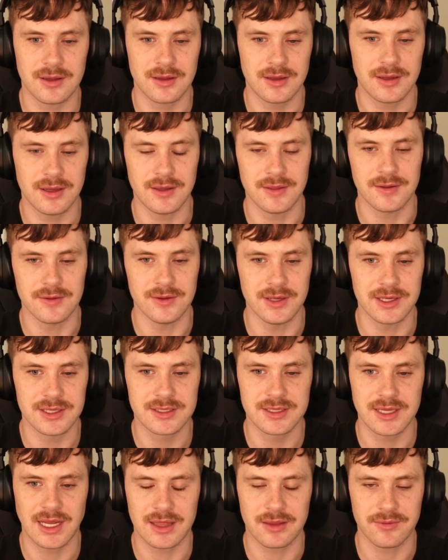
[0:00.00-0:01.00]
in the
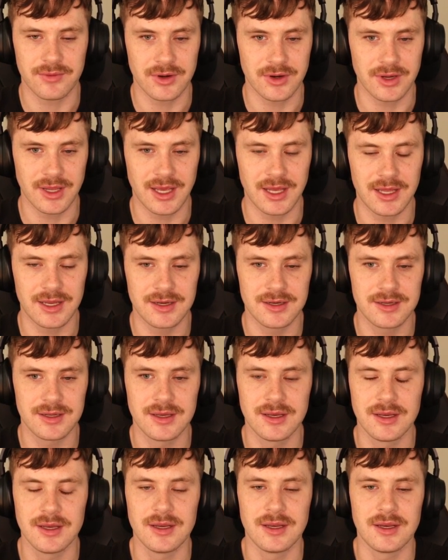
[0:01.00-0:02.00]
list at the very end.
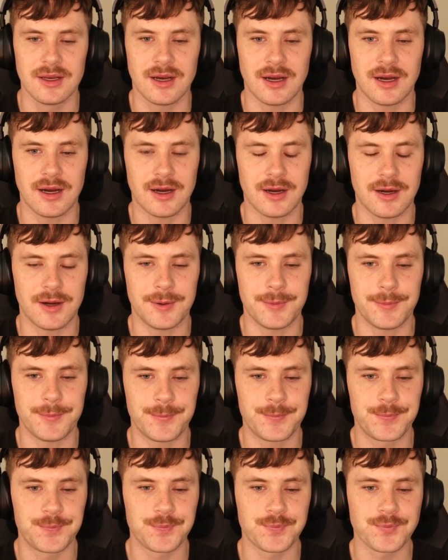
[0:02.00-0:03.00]

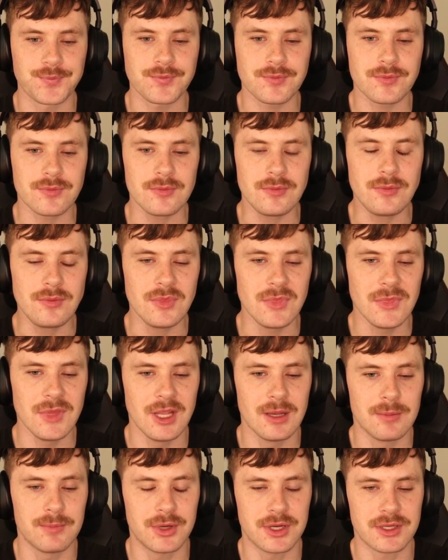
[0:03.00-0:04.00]
But
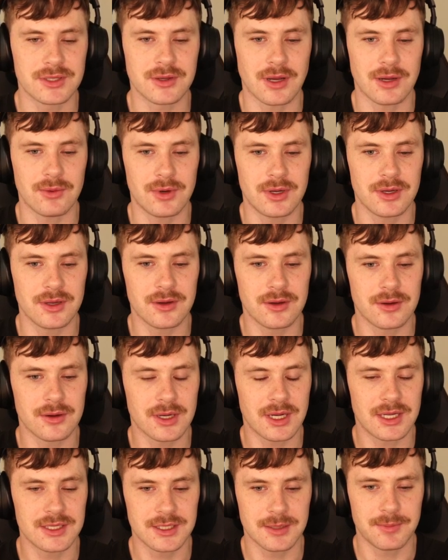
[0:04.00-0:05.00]
so I want your
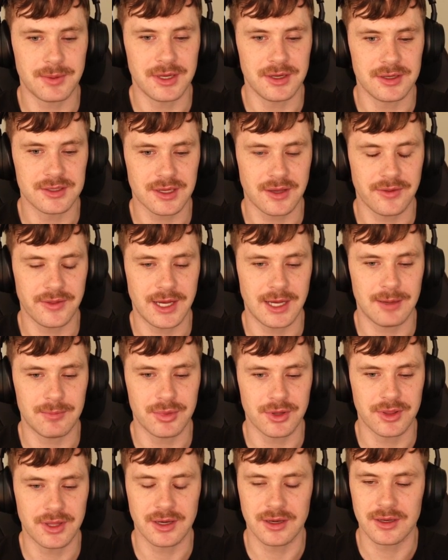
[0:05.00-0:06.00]
guys' opinions on that.
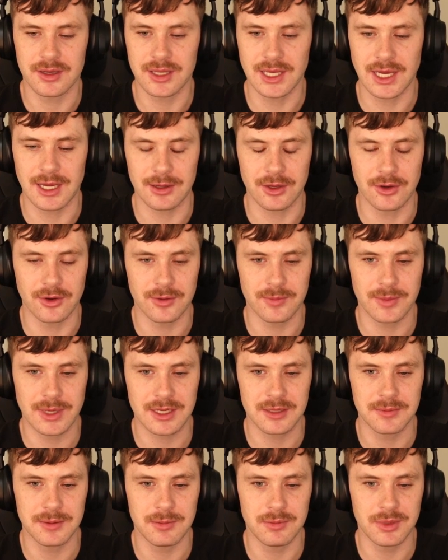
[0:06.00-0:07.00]
But then, yeah, going back
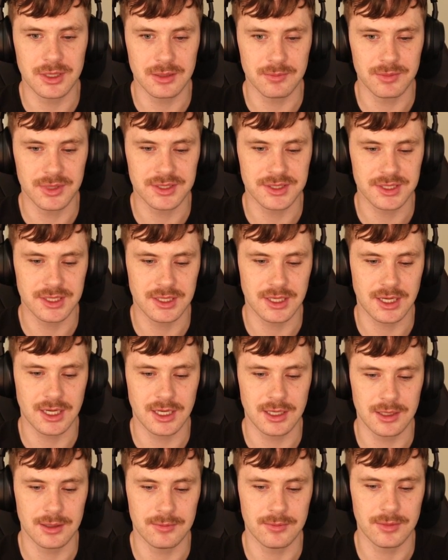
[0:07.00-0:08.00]
to me being busy,
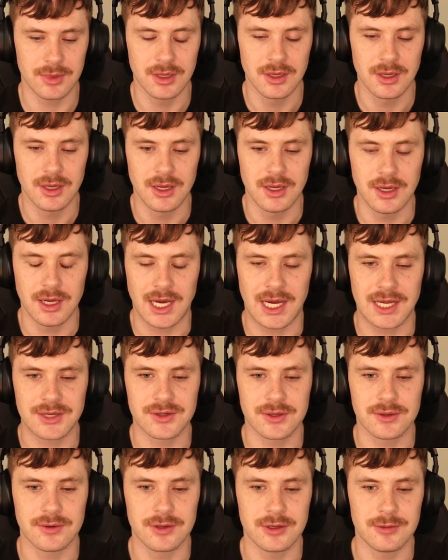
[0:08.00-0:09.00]
I am
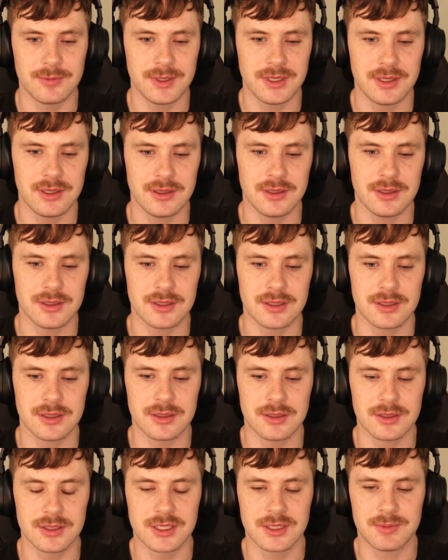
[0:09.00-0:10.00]
actually going to be
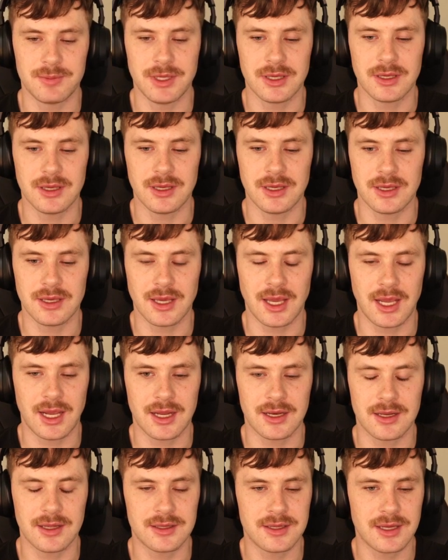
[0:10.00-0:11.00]
speaking
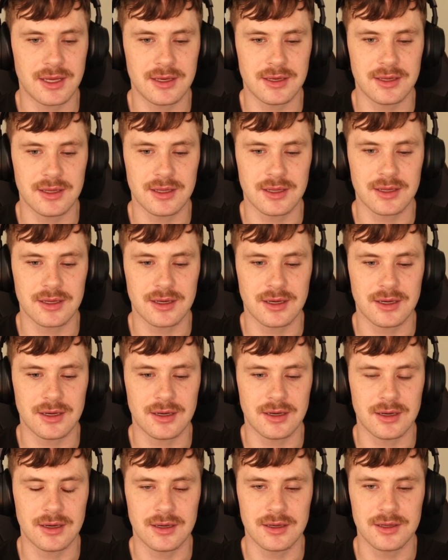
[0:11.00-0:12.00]
and attending
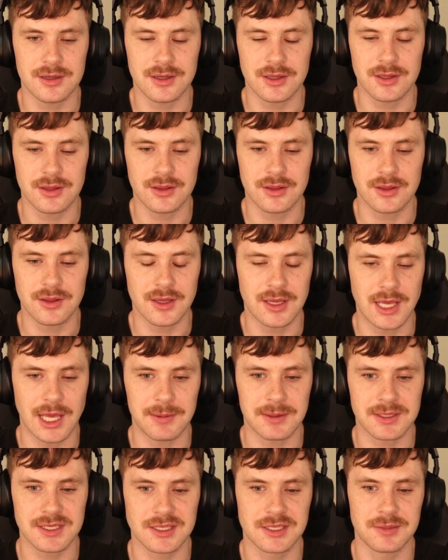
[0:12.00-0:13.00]
the Game
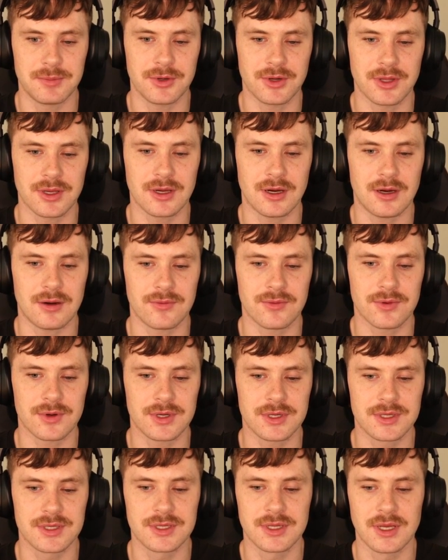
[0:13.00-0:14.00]
Accessibility
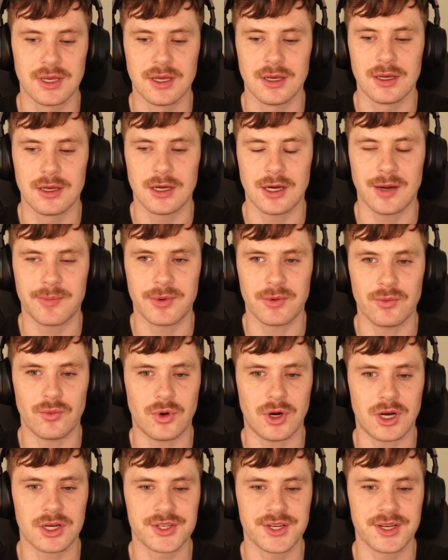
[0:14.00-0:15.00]
Conference up in
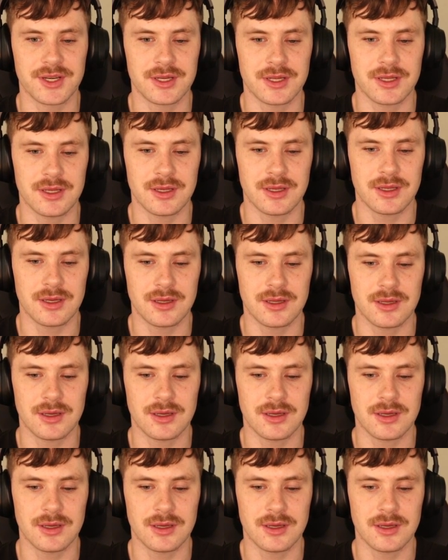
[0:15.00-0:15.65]
Washington